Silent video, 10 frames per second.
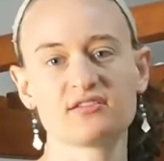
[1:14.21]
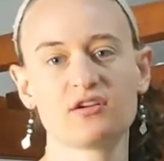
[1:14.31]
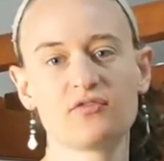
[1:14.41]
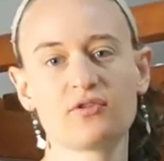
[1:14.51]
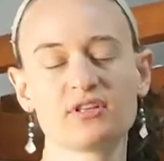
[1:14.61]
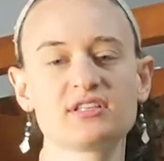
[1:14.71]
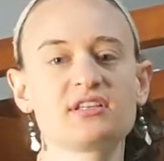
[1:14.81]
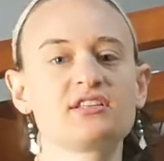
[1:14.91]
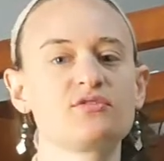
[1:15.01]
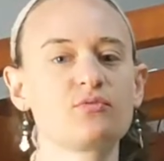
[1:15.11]
So for
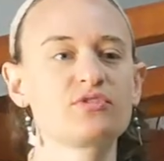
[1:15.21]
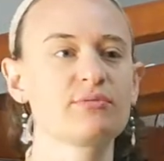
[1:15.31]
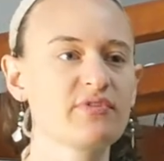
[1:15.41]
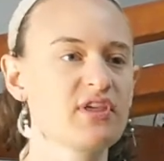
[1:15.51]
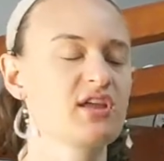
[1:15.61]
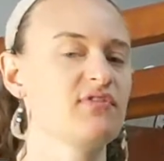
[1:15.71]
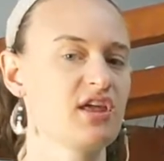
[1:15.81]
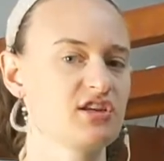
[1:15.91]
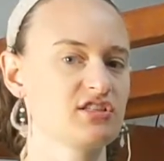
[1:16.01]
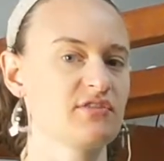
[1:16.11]
instance, some of the
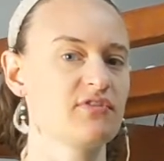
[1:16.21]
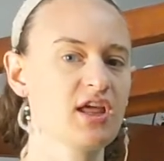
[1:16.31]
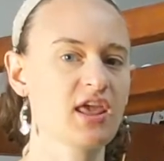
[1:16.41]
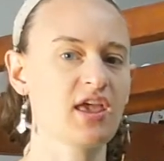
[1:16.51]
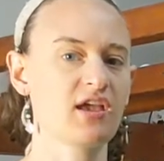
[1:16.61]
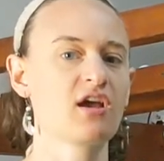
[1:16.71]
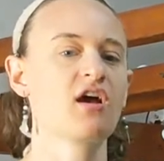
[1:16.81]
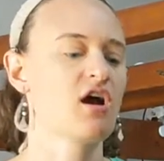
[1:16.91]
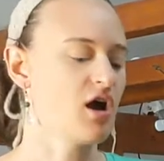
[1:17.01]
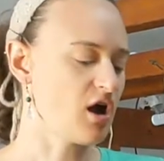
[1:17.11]
advantages of knitting
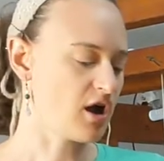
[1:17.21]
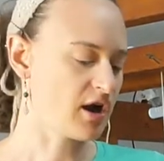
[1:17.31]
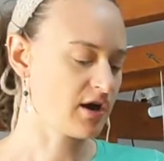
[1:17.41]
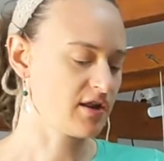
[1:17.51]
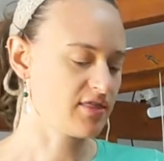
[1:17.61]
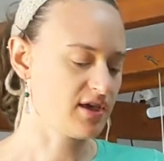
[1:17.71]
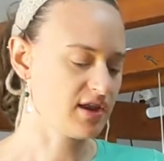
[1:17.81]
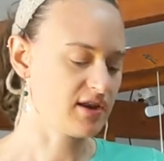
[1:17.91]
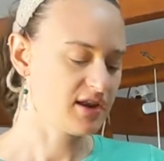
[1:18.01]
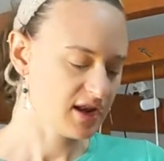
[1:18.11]
are that